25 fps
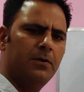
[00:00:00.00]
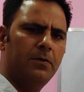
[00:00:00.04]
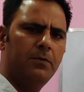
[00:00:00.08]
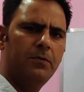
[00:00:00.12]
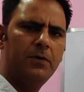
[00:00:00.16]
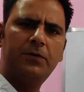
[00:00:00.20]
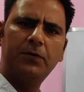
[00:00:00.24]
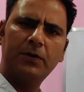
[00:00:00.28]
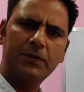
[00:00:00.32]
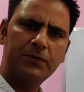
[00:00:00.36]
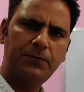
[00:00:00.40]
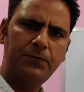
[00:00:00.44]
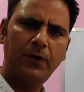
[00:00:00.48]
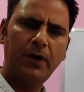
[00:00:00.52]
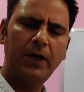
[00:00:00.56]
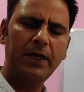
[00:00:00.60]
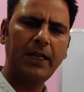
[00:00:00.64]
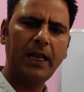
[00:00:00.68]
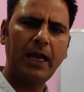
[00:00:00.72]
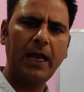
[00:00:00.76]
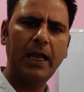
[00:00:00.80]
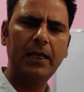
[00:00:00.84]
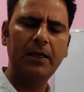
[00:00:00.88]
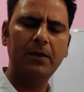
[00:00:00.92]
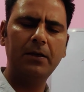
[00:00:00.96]
which was
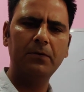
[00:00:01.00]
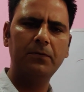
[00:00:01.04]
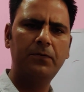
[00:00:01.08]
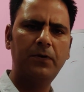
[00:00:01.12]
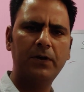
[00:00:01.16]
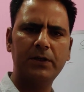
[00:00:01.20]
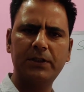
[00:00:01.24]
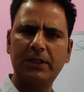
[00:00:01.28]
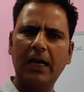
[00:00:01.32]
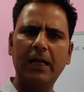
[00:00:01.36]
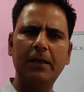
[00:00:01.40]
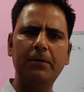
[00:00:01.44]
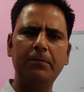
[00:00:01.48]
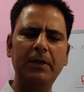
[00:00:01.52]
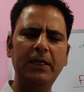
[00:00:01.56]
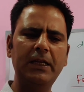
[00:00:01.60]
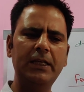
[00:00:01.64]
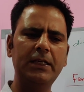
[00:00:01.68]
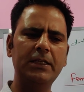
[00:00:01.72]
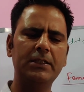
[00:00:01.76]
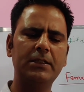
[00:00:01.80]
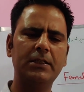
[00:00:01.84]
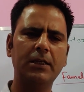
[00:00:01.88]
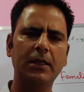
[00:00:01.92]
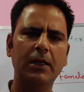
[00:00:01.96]
fertile. Fertile
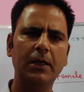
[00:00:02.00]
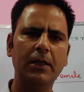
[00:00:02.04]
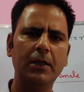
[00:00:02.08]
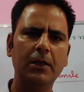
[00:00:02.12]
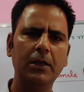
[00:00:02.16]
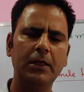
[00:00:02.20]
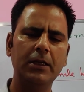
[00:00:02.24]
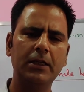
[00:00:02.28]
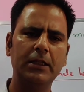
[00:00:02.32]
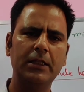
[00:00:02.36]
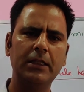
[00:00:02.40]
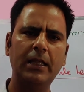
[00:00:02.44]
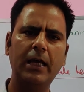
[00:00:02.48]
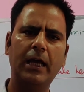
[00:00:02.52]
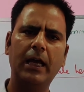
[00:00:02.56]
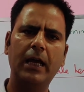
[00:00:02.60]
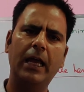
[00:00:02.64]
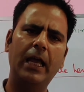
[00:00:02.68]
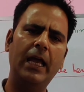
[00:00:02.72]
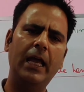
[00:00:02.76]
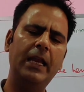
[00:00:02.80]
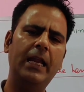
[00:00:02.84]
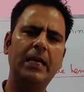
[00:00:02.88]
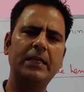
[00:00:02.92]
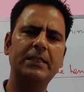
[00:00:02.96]
means the
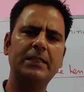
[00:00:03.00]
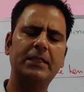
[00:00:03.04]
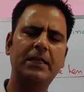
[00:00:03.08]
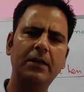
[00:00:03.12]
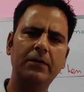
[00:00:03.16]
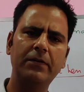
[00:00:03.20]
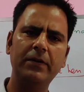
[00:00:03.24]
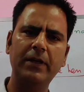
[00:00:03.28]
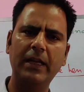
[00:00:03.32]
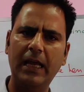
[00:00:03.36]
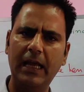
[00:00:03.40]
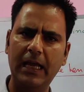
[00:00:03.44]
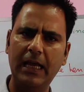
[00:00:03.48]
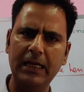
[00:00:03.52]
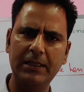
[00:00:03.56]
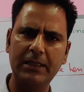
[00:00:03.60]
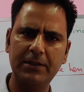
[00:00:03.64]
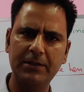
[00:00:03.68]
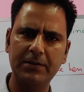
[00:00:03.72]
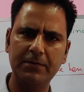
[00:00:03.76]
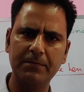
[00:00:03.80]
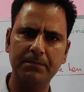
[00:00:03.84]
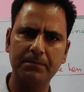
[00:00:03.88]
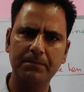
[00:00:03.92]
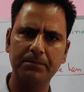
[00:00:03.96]
hen has given
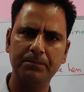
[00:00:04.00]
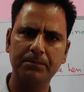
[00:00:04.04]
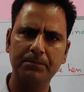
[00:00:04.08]
eggs,